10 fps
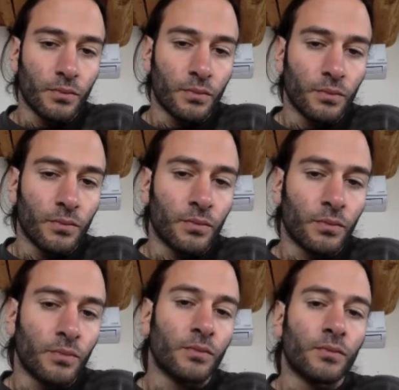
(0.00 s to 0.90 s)

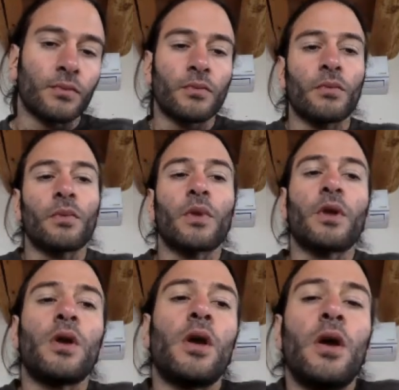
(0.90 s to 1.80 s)

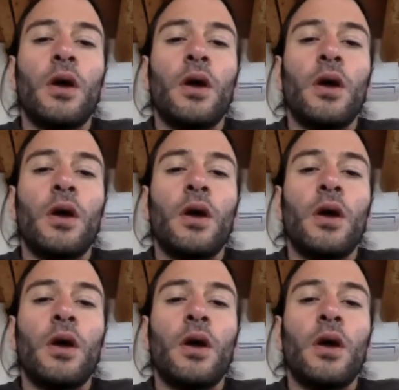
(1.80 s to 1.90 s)
Nothing is said.